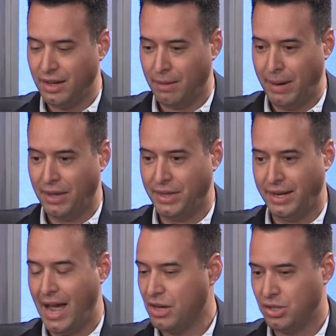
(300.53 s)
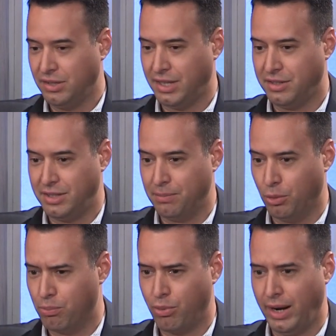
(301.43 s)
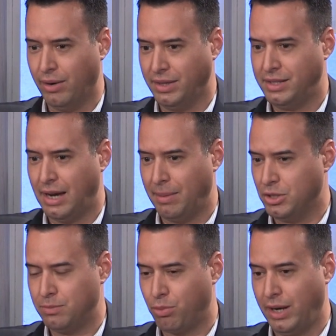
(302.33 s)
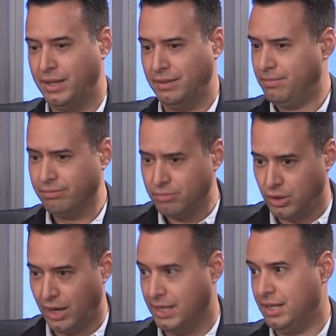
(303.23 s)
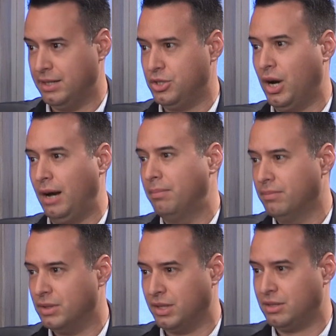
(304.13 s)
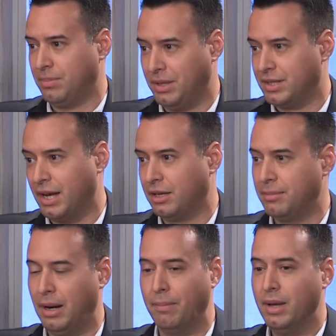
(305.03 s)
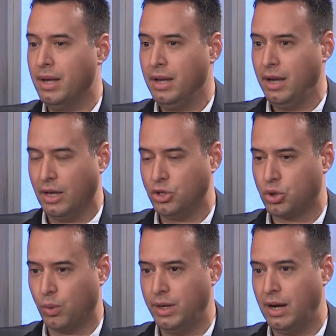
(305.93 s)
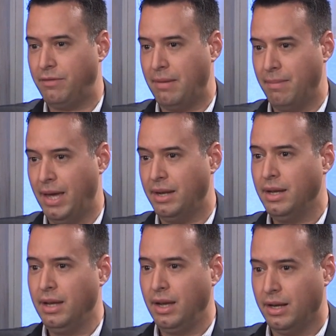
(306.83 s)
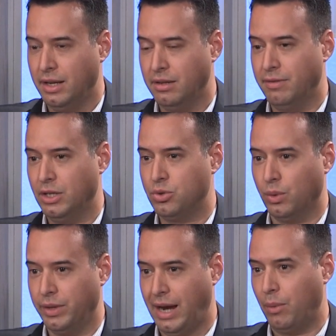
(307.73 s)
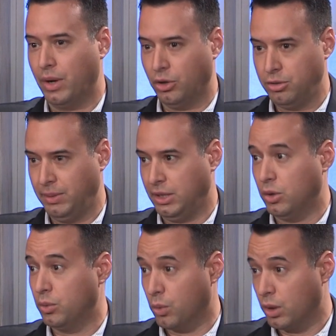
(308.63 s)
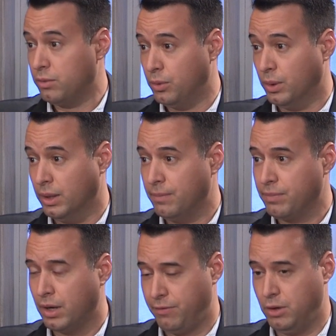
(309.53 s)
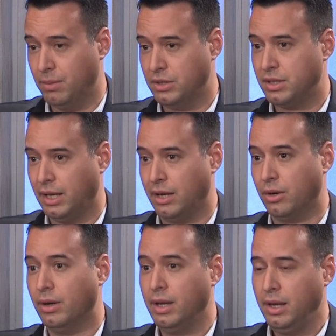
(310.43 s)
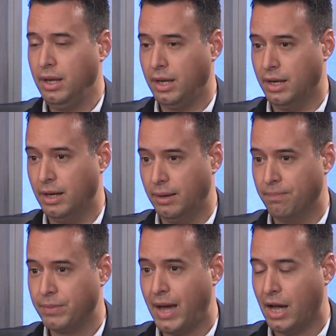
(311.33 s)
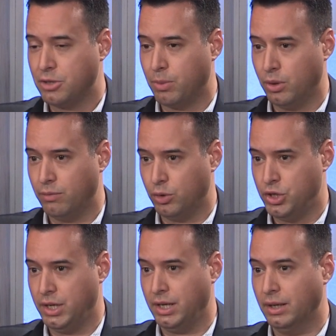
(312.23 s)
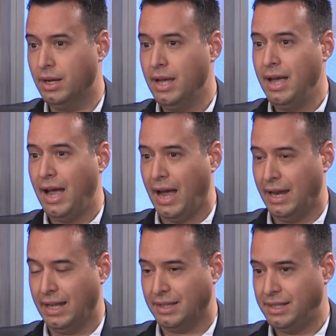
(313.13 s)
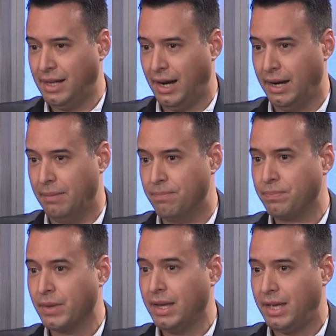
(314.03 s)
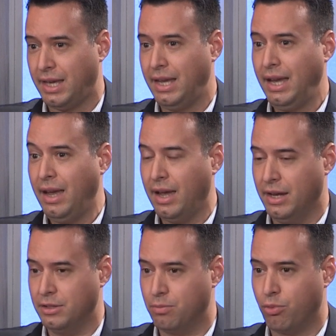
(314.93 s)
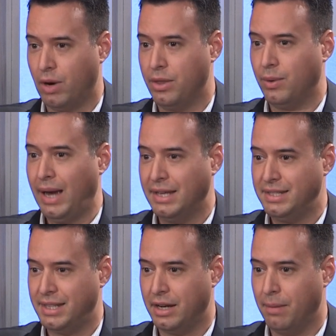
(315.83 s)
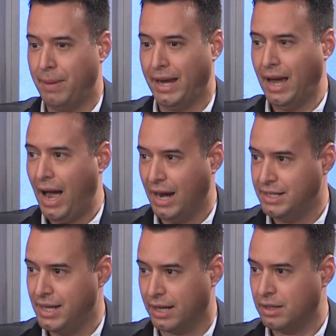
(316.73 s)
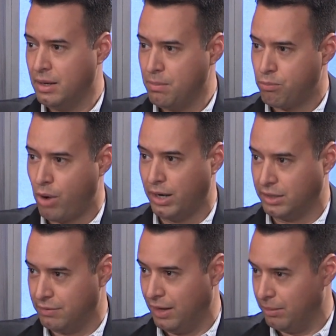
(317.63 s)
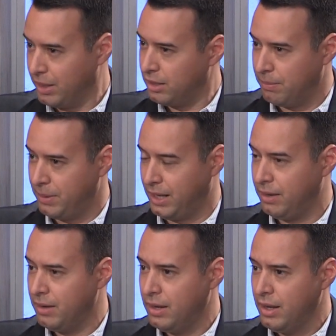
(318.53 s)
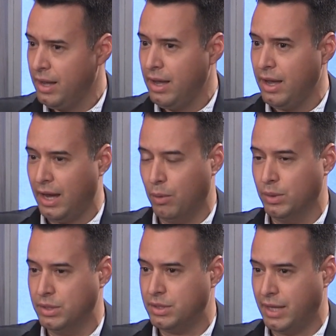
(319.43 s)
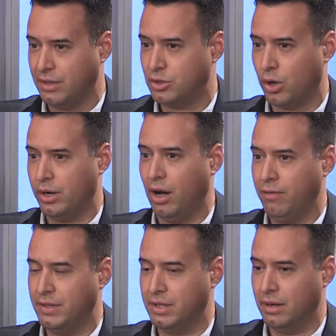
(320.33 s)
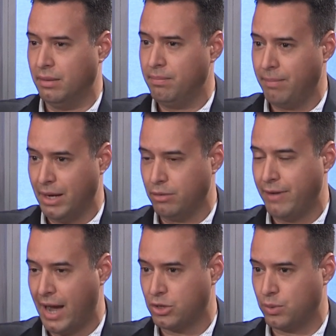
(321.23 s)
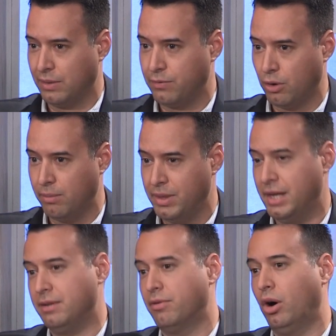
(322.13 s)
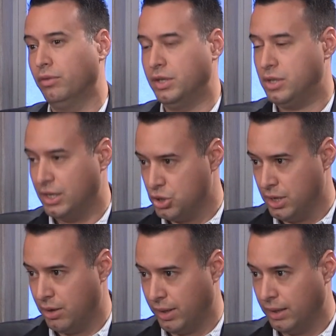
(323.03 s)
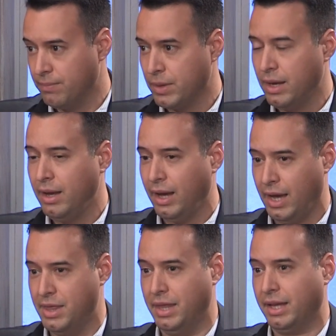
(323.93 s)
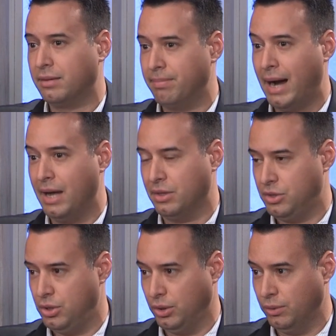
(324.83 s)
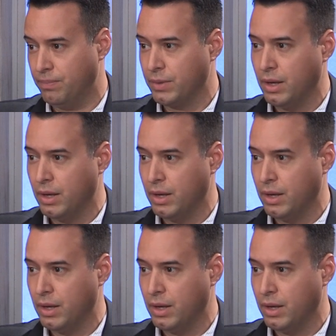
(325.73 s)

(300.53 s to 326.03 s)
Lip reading: about that. And I actually said a simple prayer at the time. I just prayed that I needed a job. I was like, something's got to come up. And sure enough, I met an individual that I would ultimately go to work for a few months later in Ashburn, Virginia. And at the time, he and his brother had set up a high-tech product development company. They started off as a manufacturing firm and then evolved into engineering, and then they combined the two.